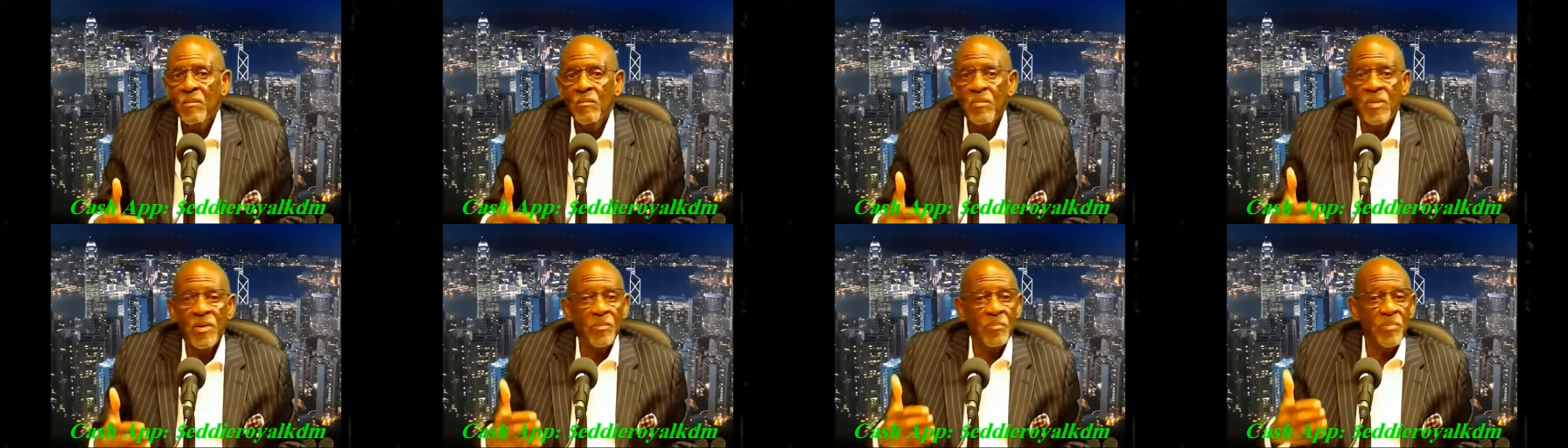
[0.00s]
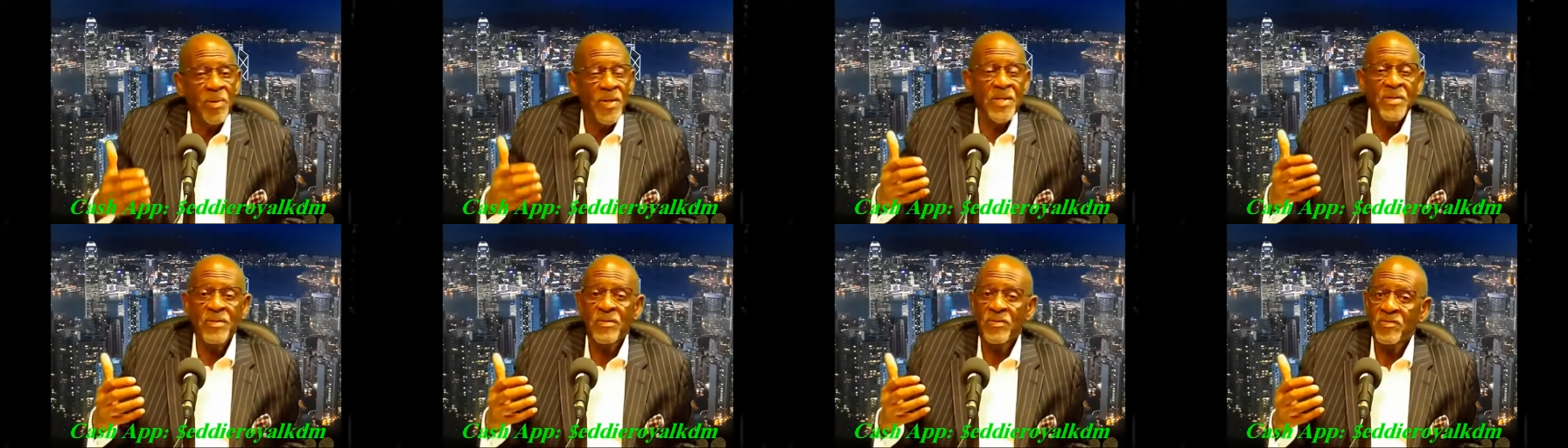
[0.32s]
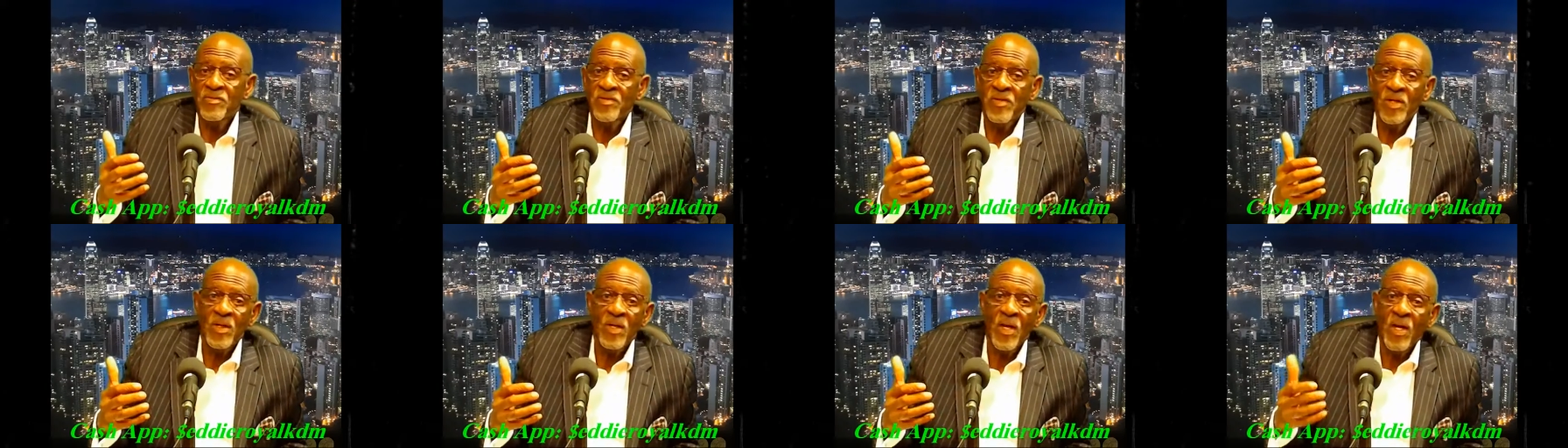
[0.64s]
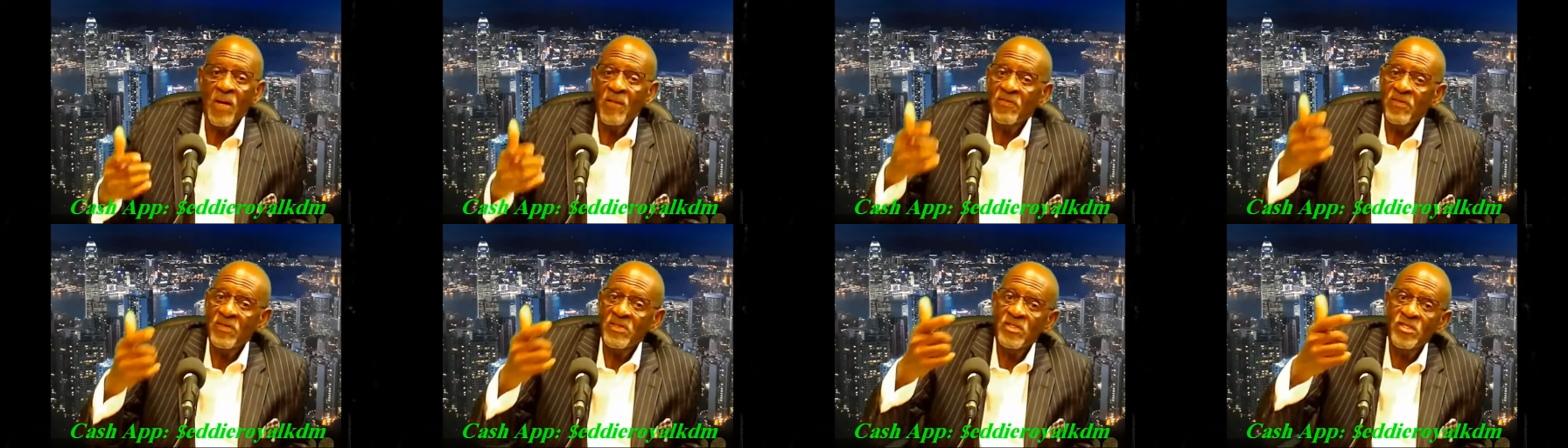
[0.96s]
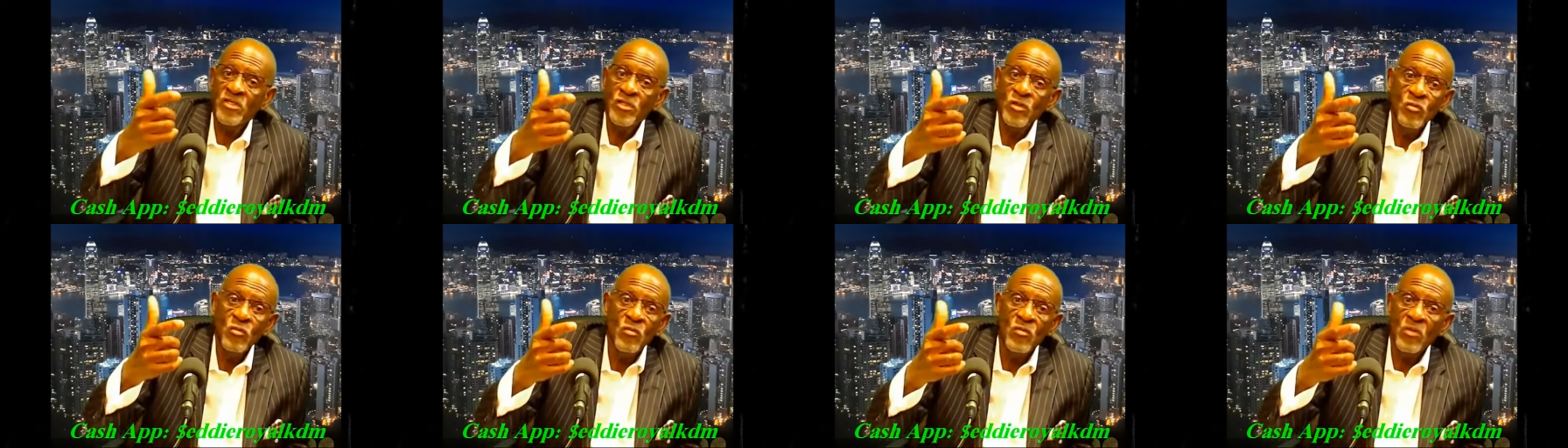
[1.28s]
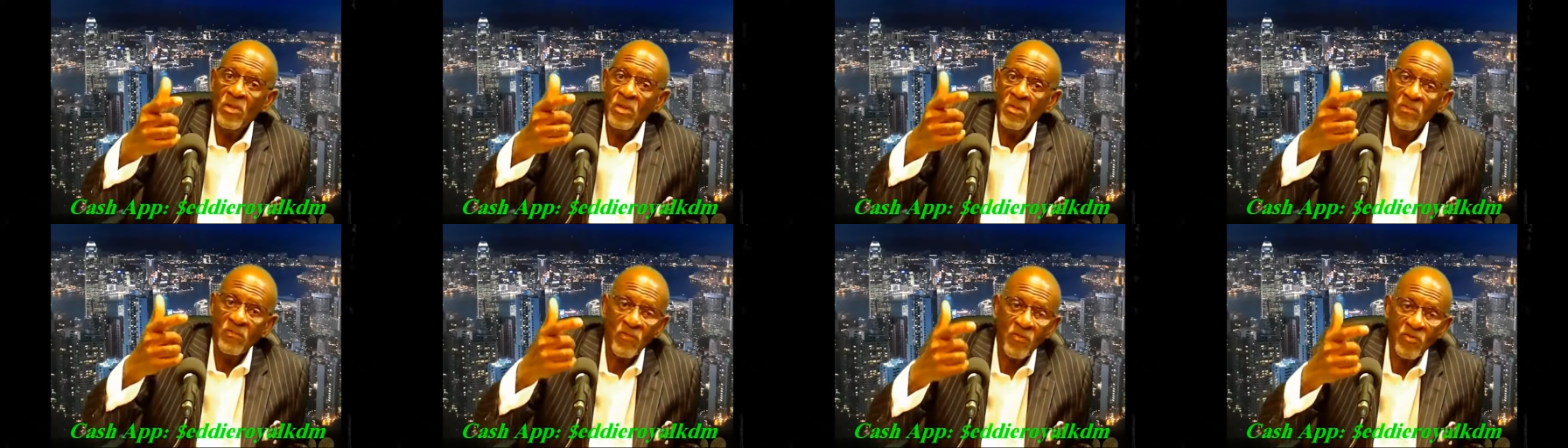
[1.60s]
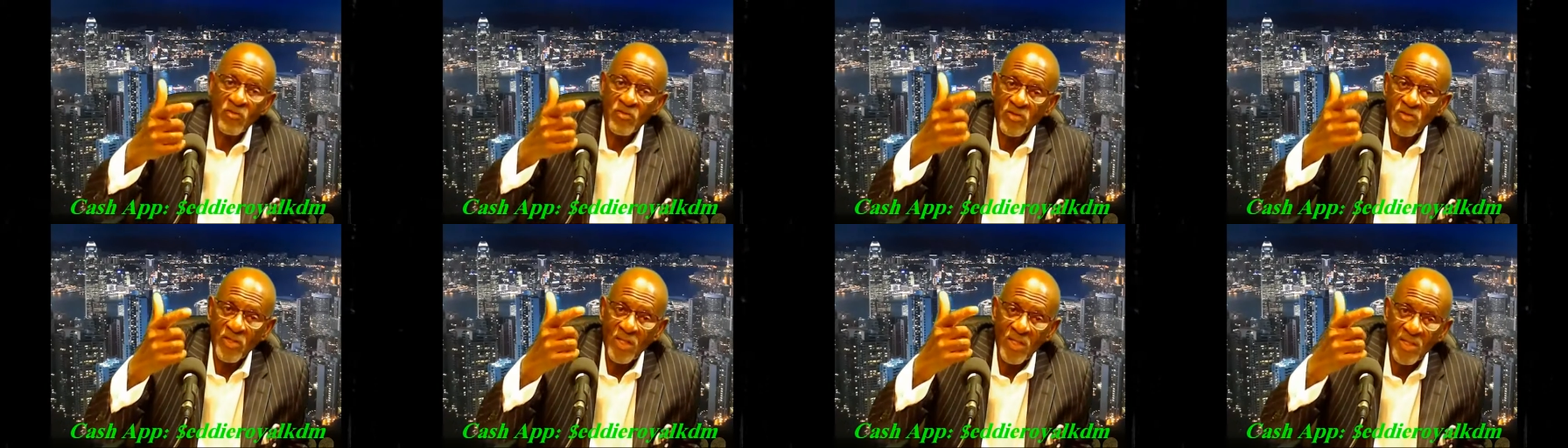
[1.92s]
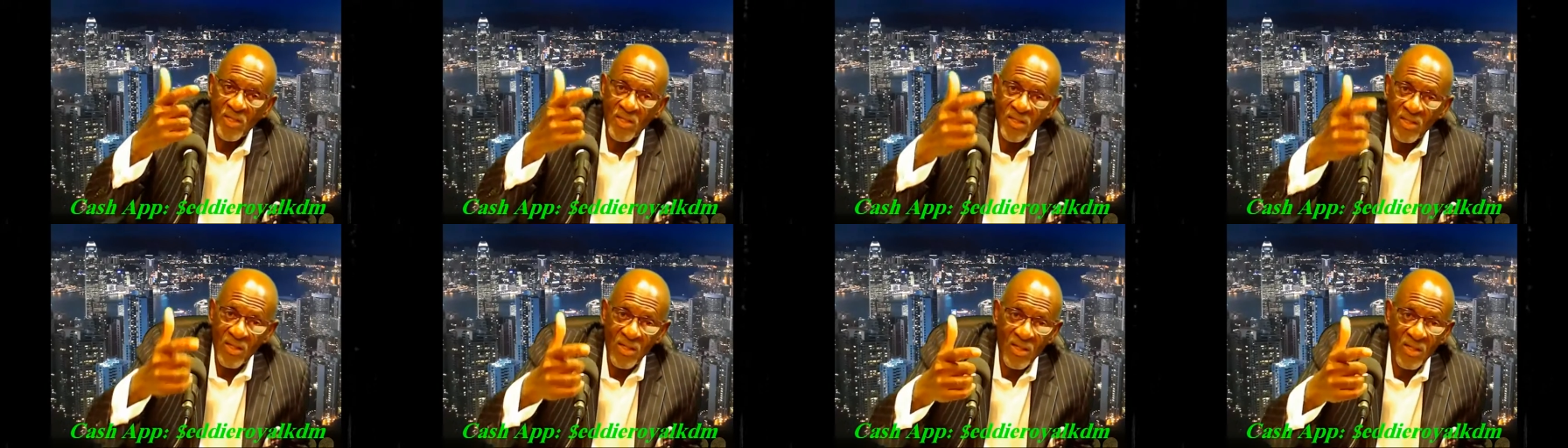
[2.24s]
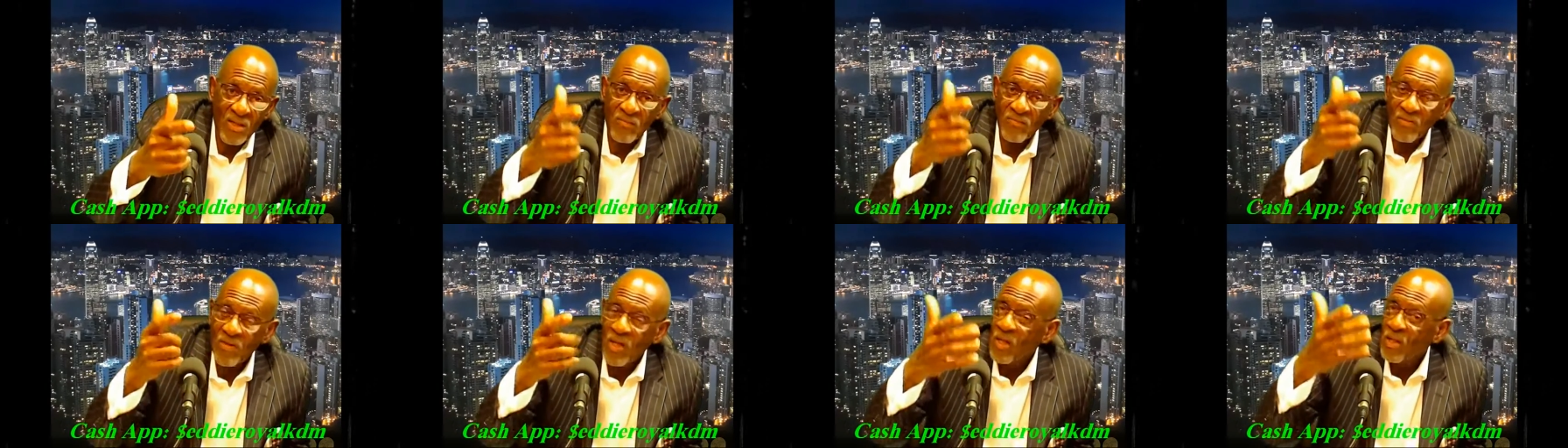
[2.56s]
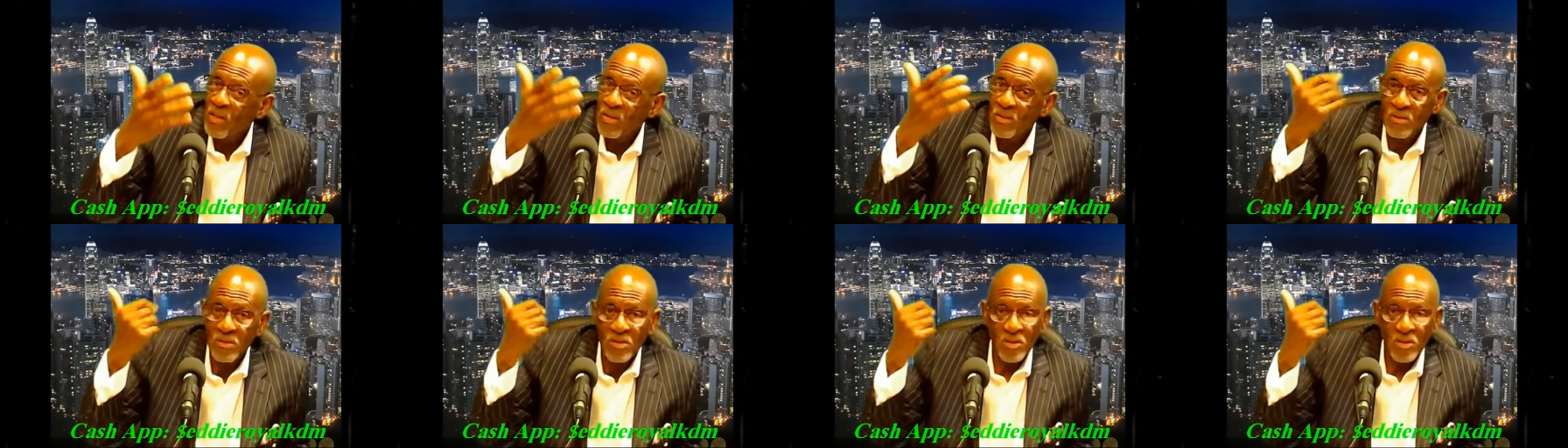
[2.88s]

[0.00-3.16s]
But Peter said, if it's you, first he says, if yeah,